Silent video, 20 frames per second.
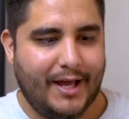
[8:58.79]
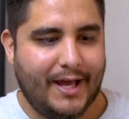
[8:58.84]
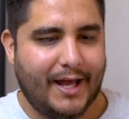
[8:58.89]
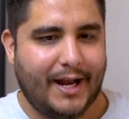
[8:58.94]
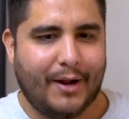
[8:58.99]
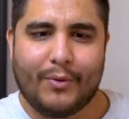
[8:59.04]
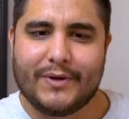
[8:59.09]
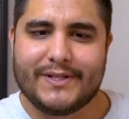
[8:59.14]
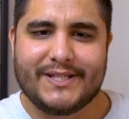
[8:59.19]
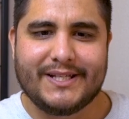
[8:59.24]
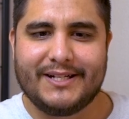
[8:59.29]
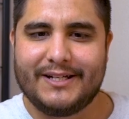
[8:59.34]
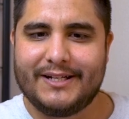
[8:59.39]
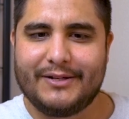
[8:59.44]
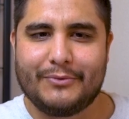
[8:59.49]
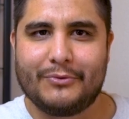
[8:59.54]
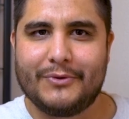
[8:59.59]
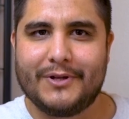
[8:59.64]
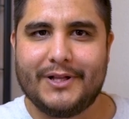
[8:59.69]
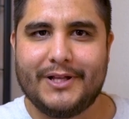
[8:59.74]
And I wasn't
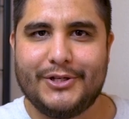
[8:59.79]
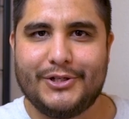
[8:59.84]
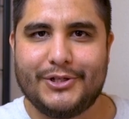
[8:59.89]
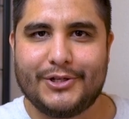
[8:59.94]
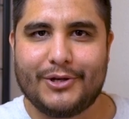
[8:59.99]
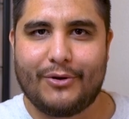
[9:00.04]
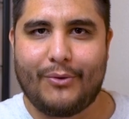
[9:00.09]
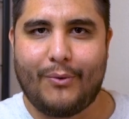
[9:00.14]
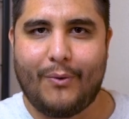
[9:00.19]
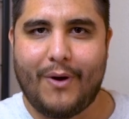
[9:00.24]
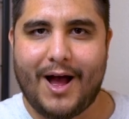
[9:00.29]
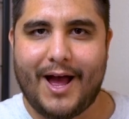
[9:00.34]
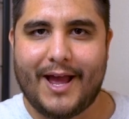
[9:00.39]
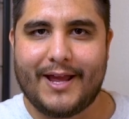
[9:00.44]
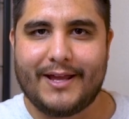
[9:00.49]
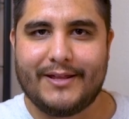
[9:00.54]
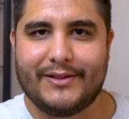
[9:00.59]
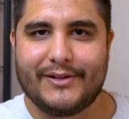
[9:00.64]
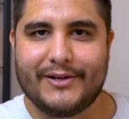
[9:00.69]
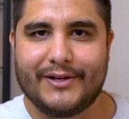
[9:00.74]
really sure
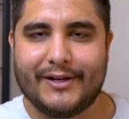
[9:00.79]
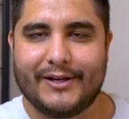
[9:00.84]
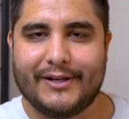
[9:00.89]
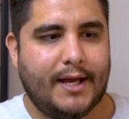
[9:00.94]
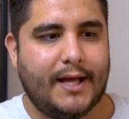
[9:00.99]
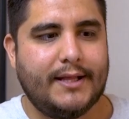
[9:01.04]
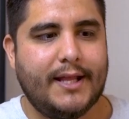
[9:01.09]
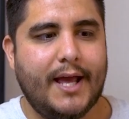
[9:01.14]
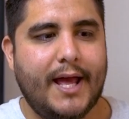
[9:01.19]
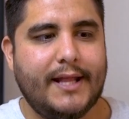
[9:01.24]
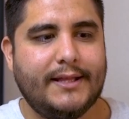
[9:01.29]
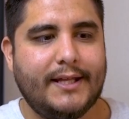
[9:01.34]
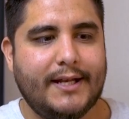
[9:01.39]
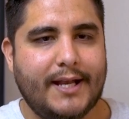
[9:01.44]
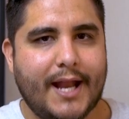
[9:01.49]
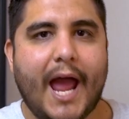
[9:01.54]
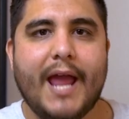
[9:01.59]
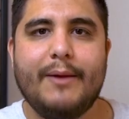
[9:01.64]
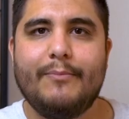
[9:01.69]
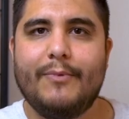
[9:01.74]
why either. And then the
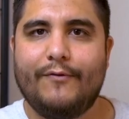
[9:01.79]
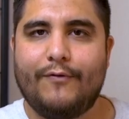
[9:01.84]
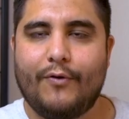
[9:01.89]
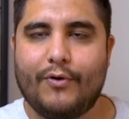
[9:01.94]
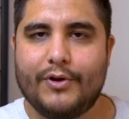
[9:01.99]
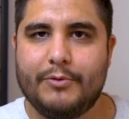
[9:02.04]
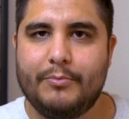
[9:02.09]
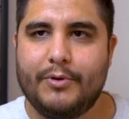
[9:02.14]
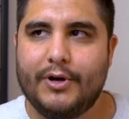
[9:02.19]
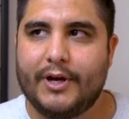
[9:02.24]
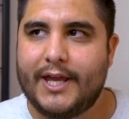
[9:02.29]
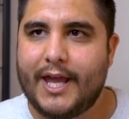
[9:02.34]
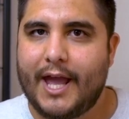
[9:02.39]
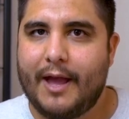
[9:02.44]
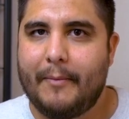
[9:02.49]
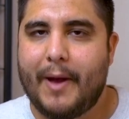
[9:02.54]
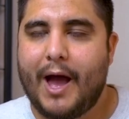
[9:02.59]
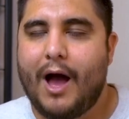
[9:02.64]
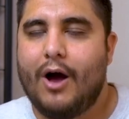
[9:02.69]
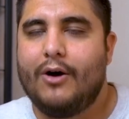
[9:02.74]
night before the book
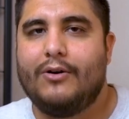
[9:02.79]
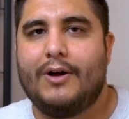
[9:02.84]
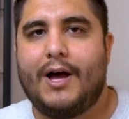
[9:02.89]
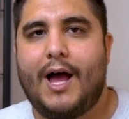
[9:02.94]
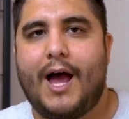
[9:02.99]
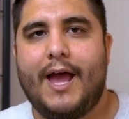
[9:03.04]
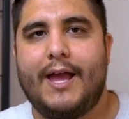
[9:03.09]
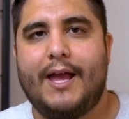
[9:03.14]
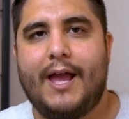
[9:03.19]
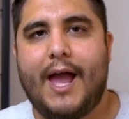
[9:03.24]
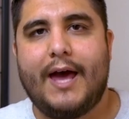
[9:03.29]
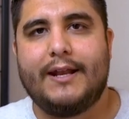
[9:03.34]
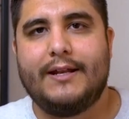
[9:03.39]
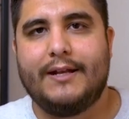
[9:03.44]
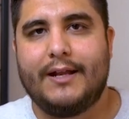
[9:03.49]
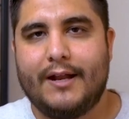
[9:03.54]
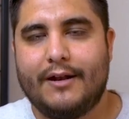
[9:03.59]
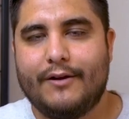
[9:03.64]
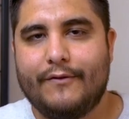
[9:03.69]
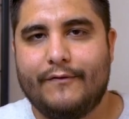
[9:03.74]
came out, I had
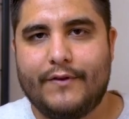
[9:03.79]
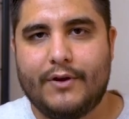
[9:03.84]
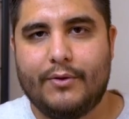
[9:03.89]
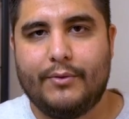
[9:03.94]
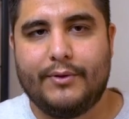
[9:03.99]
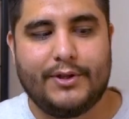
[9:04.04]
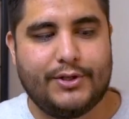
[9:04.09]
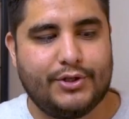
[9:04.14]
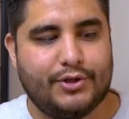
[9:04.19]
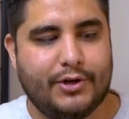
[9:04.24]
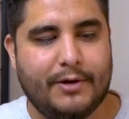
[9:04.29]
an interview with